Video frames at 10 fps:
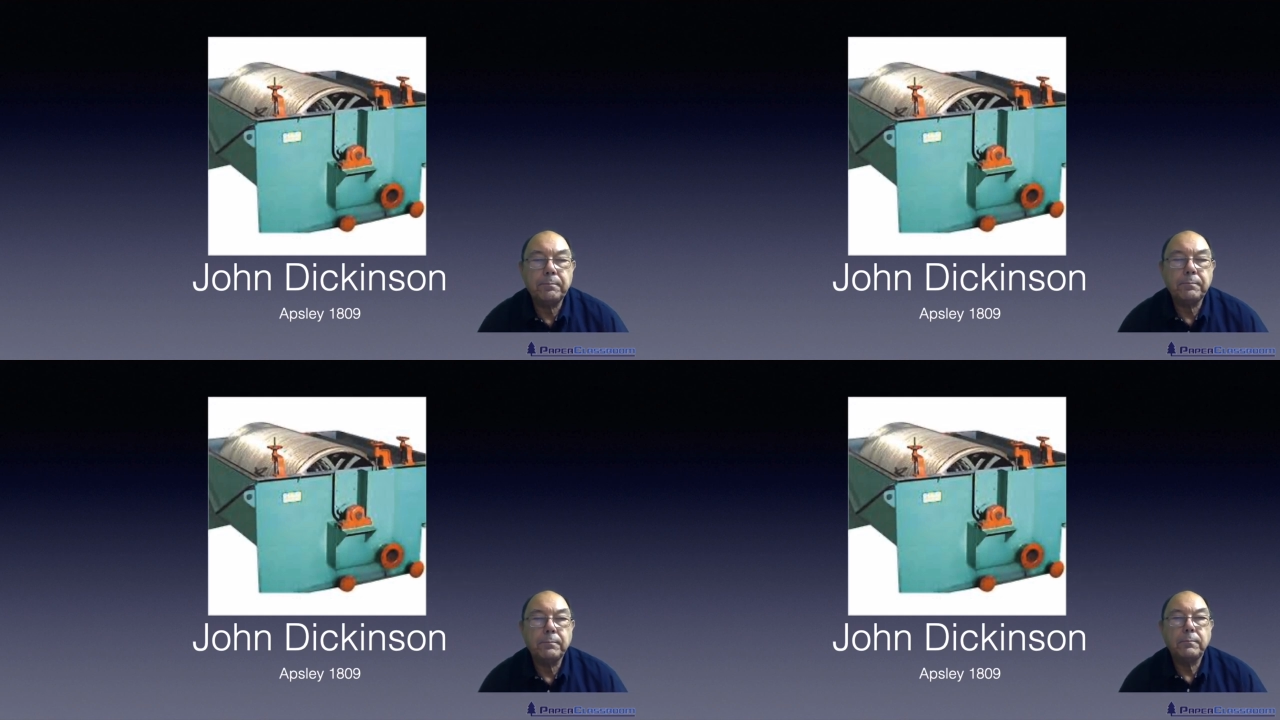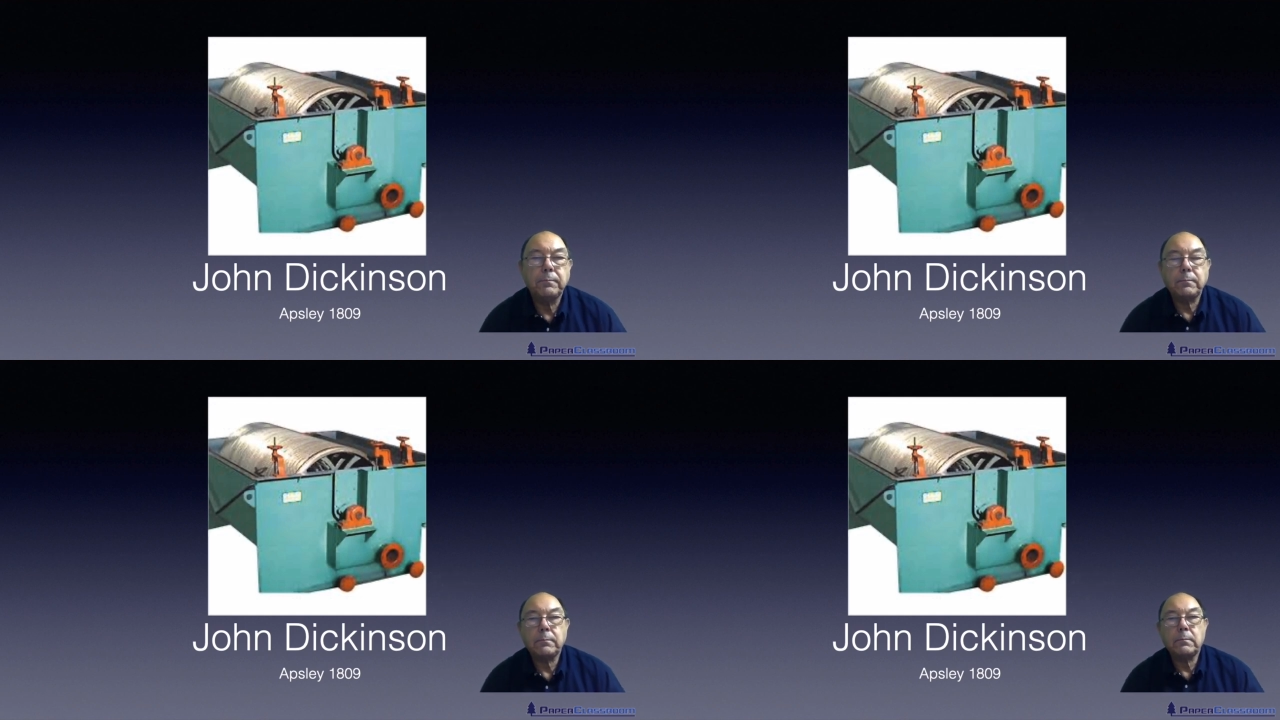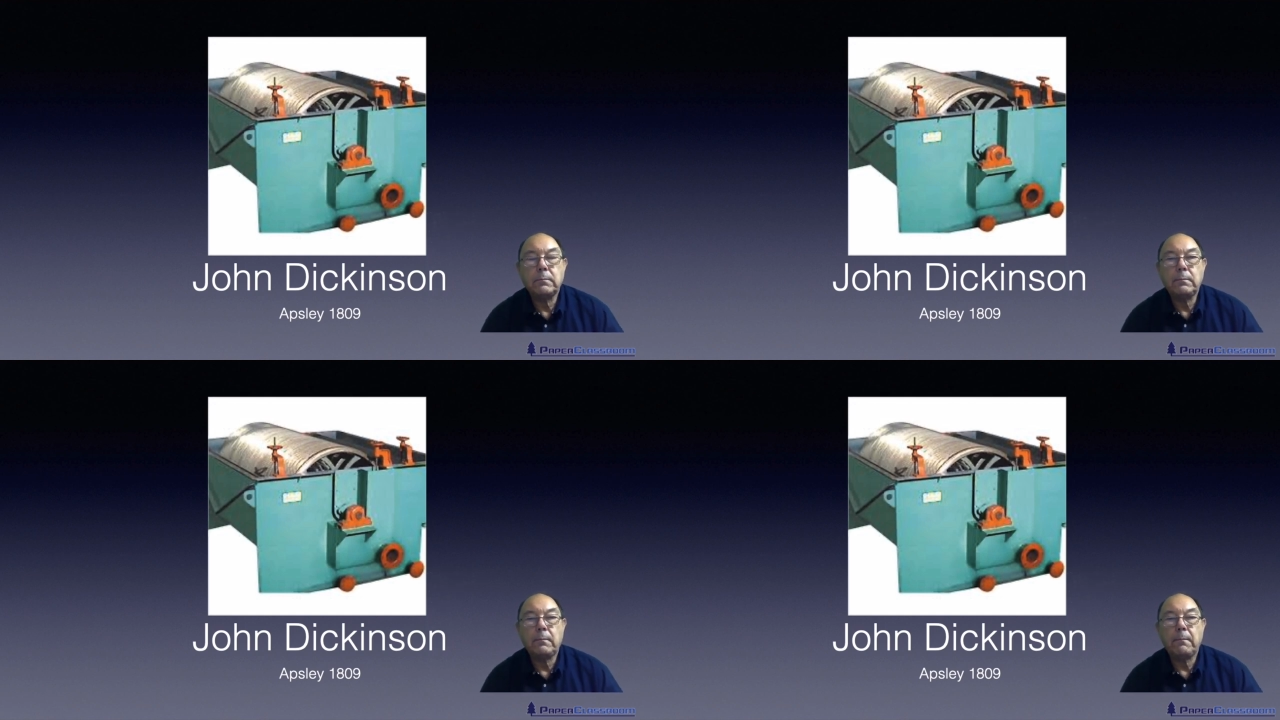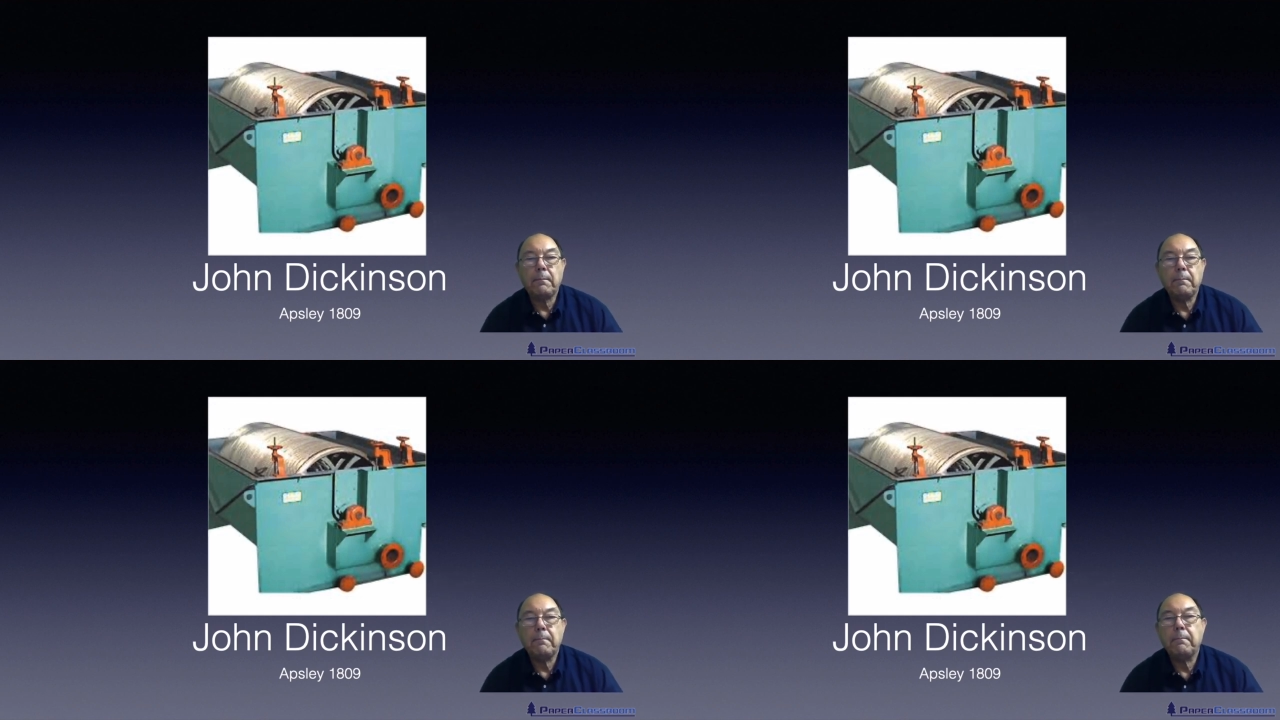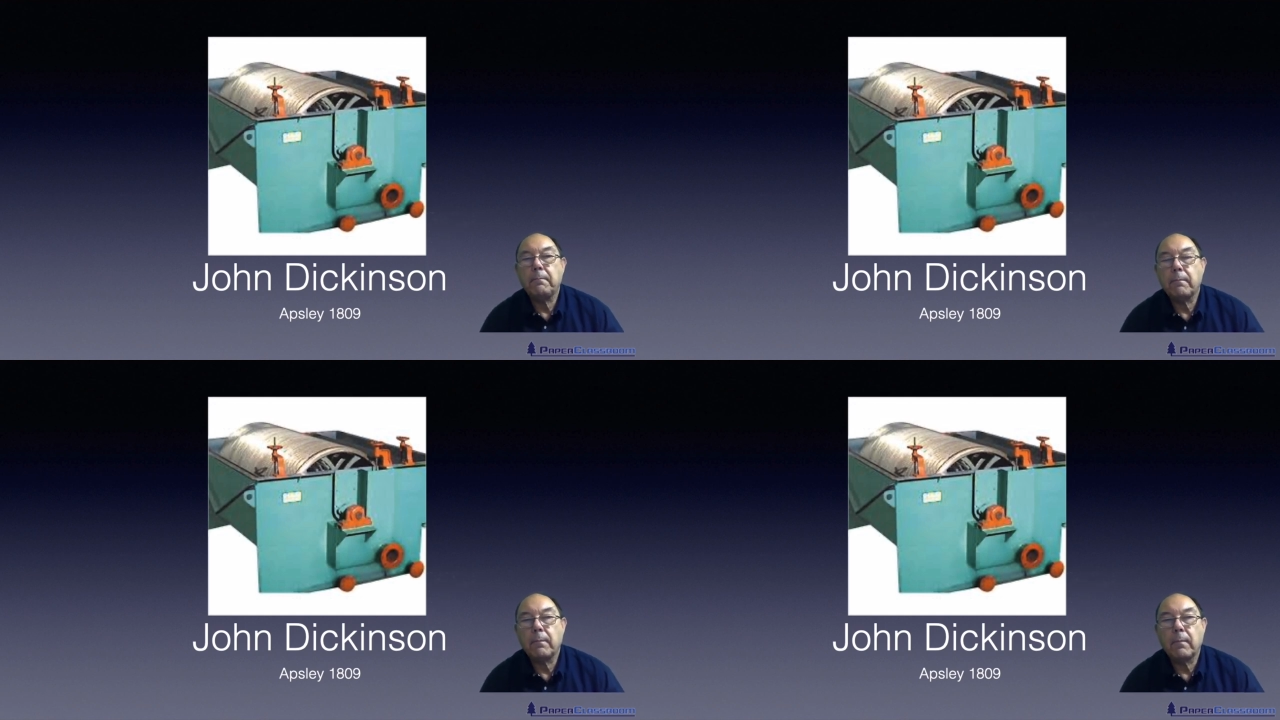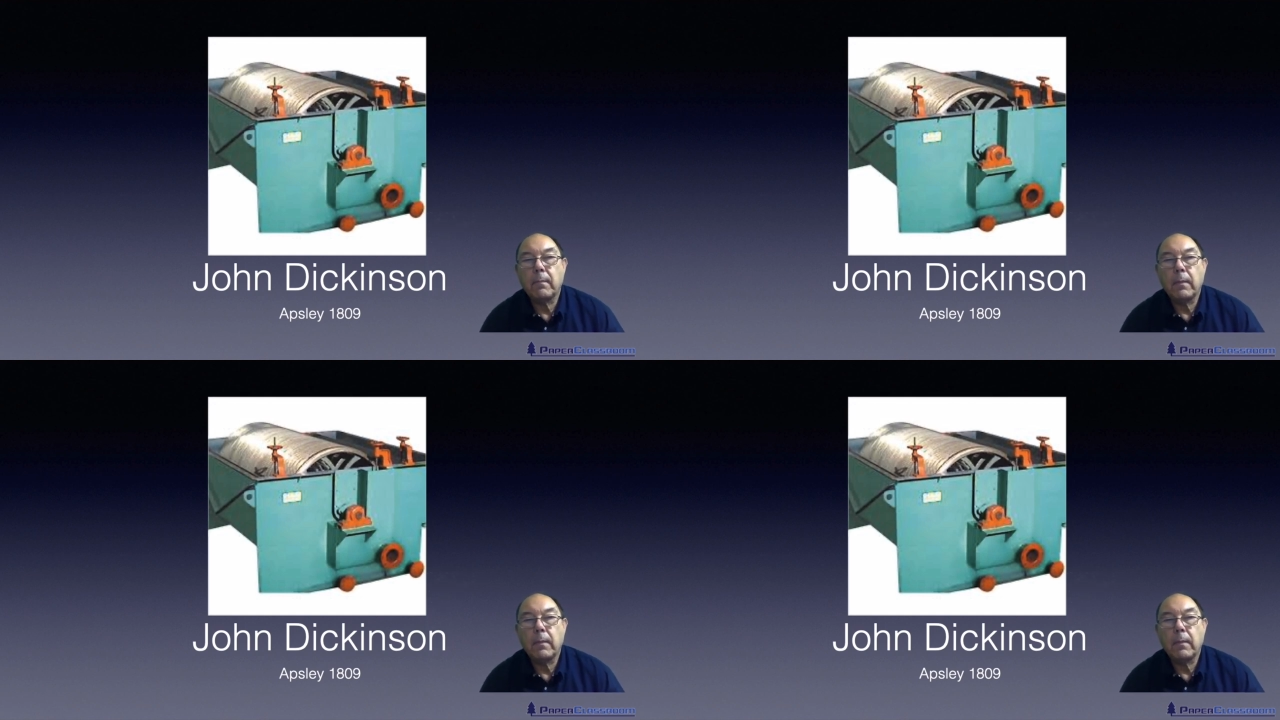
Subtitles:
Nothing is said.